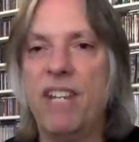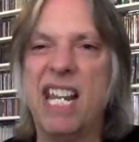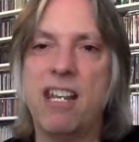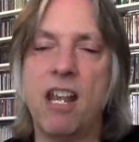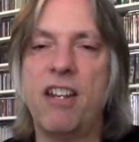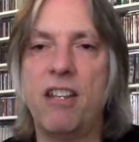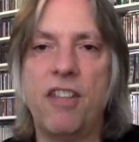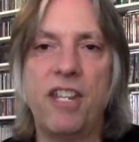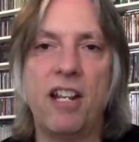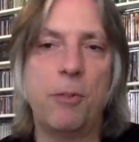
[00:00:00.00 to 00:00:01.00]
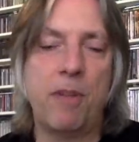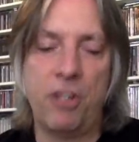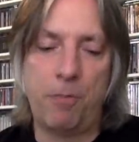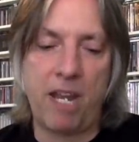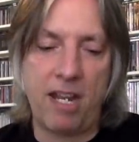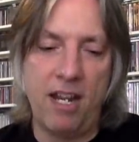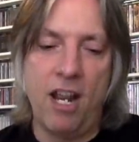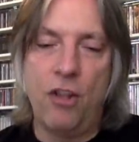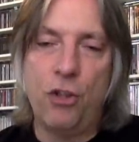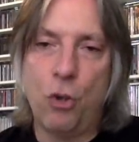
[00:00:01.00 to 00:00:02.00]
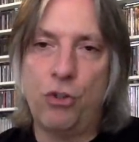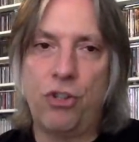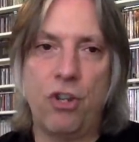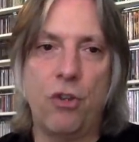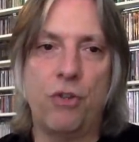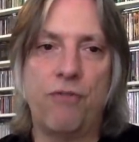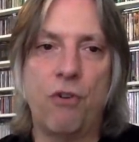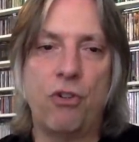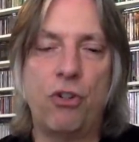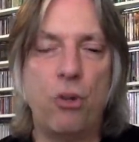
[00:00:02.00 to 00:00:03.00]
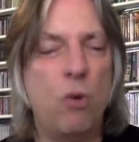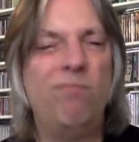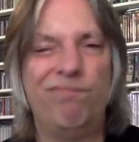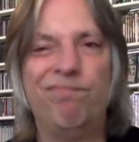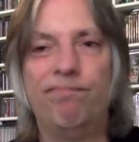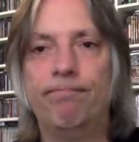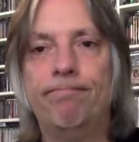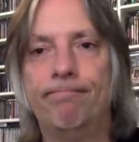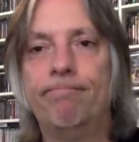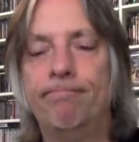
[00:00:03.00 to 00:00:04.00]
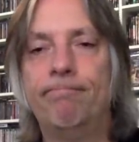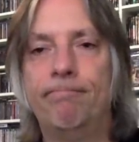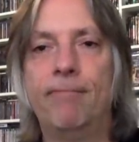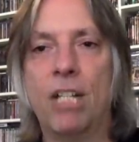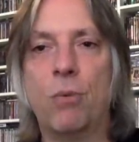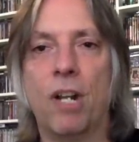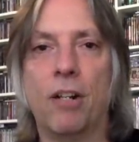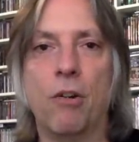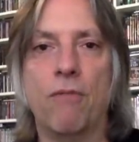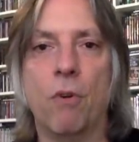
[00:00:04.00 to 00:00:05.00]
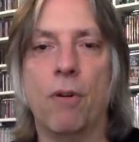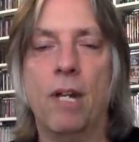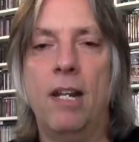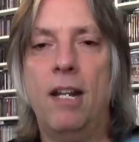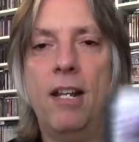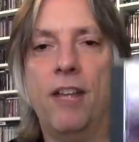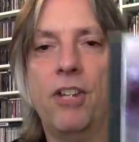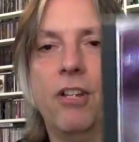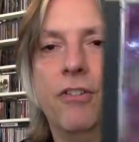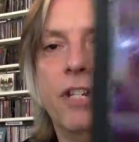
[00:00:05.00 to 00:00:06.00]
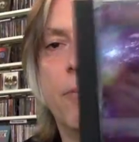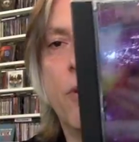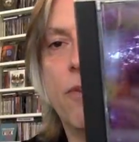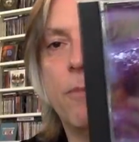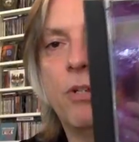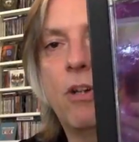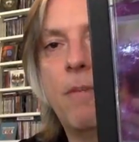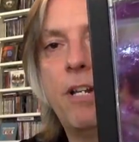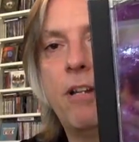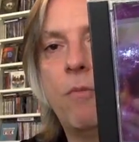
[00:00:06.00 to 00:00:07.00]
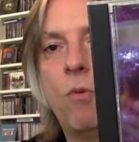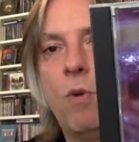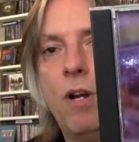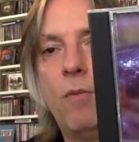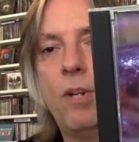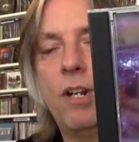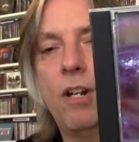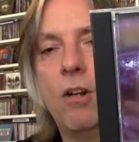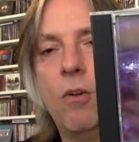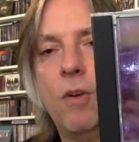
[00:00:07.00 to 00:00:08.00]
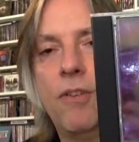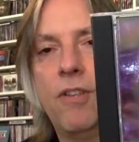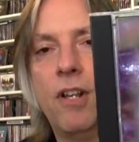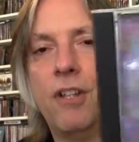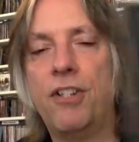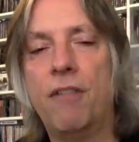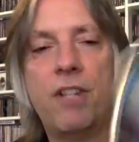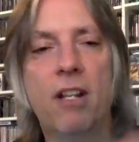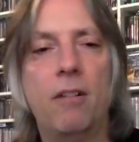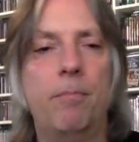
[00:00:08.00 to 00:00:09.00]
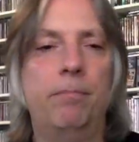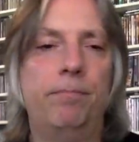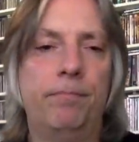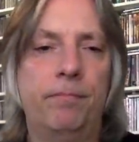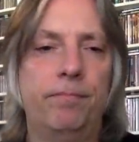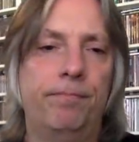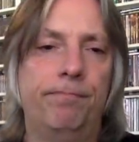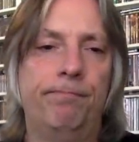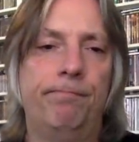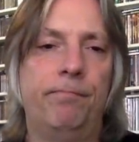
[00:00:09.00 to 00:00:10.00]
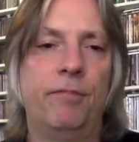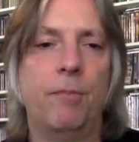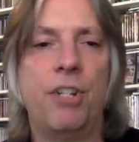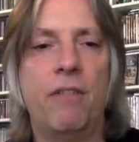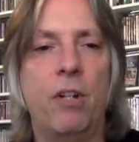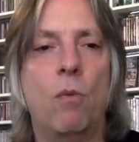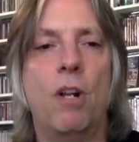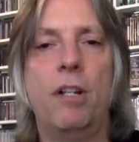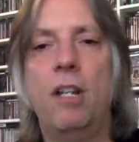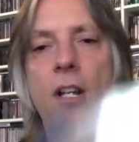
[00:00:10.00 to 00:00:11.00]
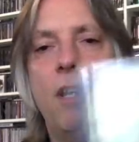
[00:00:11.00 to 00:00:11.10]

you get none, nothing else by this band, those uh, those first two, that's what I'd go for. I think you'll dig both of them. So coming to number one, we're going to go with uh, self-titled from 71.